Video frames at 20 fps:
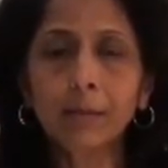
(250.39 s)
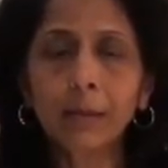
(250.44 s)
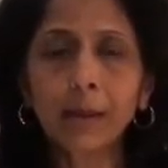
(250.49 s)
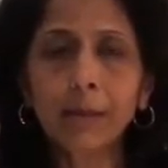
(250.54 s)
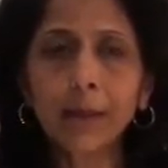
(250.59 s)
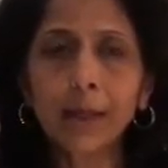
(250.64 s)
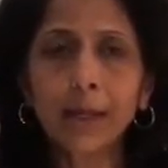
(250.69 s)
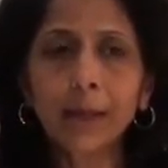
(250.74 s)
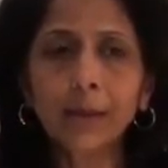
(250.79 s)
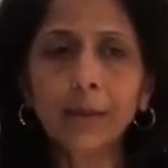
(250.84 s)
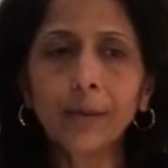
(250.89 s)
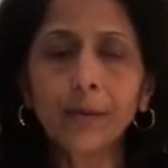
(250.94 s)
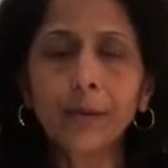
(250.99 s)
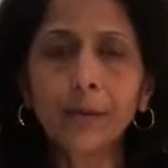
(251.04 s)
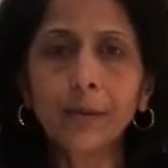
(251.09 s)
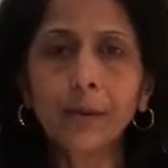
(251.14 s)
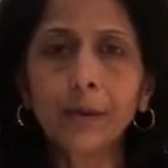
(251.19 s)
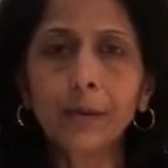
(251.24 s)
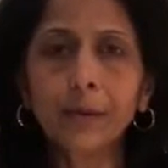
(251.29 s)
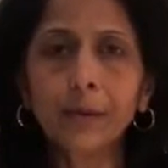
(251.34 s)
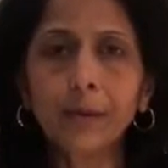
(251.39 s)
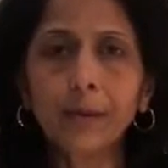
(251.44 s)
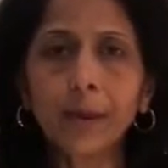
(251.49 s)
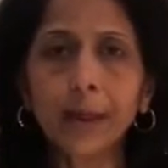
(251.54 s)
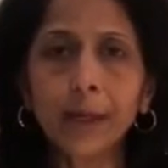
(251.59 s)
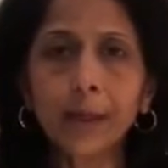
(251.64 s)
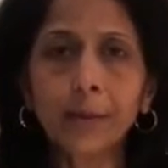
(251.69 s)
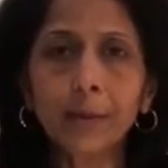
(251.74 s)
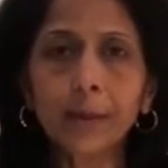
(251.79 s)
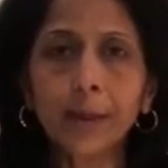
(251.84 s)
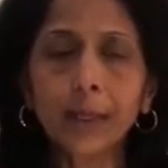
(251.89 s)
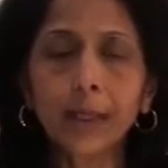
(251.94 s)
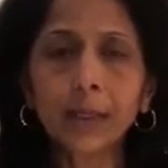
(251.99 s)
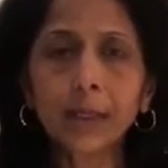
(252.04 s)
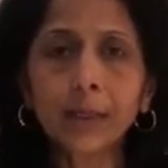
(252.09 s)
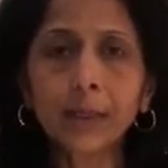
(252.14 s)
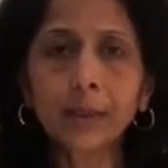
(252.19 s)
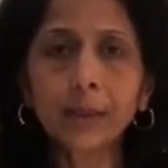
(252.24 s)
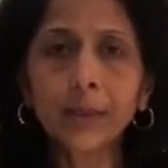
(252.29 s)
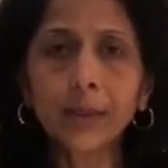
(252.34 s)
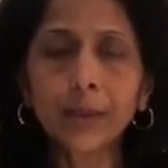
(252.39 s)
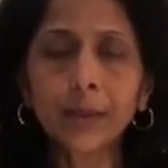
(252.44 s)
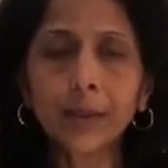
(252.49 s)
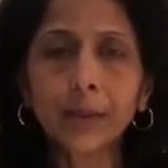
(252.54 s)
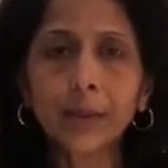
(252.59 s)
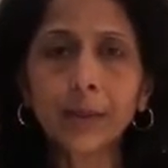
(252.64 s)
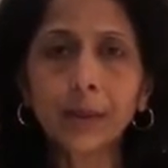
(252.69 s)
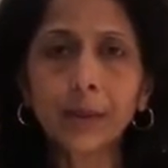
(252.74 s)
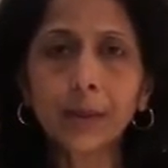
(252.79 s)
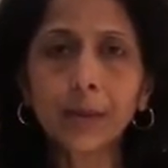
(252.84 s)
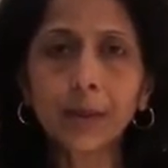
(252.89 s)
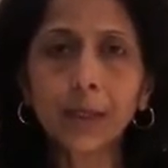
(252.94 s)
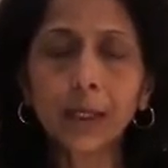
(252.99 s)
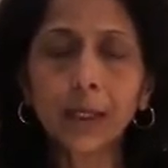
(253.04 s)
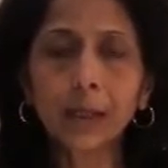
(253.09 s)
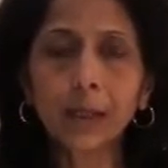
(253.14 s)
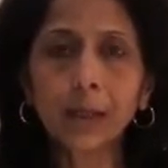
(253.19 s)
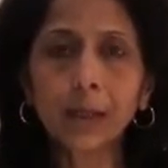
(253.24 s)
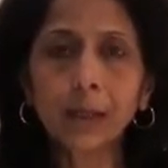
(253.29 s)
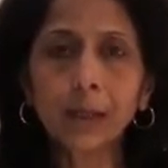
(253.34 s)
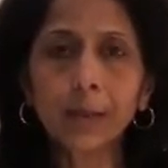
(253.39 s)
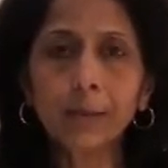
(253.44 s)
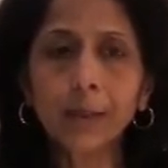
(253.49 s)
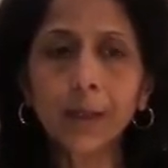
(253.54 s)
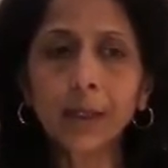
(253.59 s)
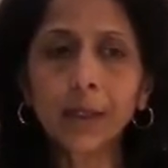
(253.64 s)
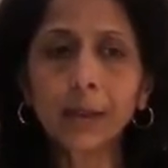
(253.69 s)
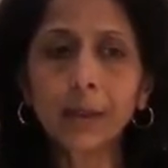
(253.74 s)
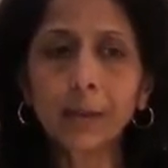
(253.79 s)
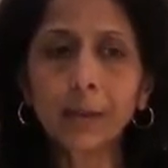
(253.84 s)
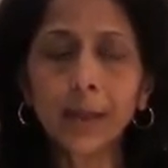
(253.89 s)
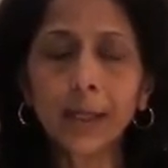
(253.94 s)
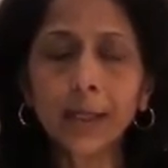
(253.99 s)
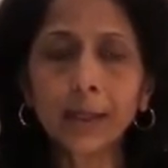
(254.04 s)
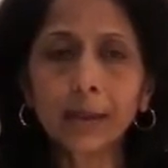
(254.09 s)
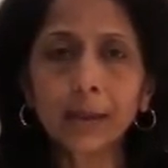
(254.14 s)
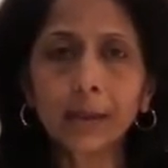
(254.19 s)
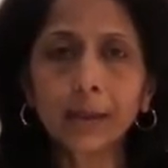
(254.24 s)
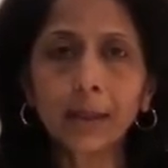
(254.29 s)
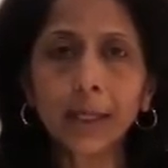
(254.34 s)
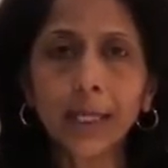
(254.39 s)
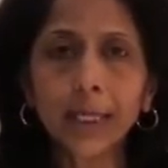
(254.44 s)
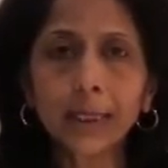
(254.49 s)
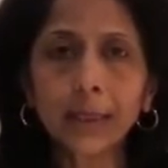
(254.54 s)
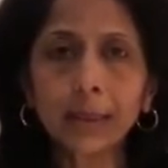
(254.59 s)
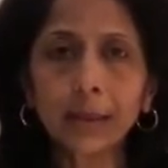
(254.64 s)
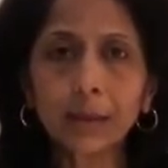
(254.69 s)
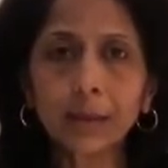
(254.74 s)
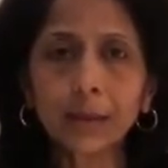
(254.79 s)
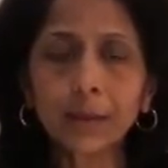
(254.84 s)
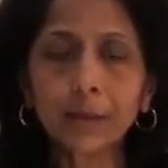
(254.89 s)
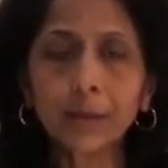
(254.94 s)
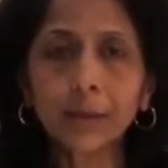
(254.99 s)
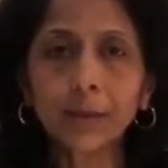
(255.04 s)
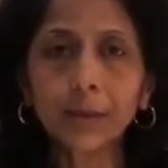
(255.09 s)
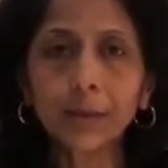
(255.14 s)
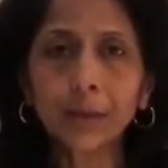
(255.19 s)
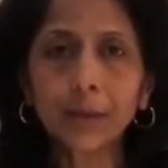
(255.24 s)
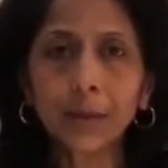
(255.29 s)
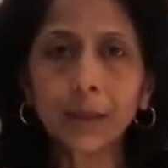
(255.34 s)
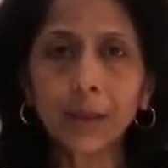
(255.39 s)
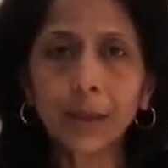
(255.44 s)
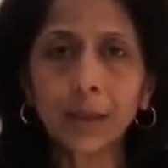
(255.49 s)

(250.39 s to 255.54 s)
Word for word: maybe like four to five breaths or so, keeping the breath nice and smooth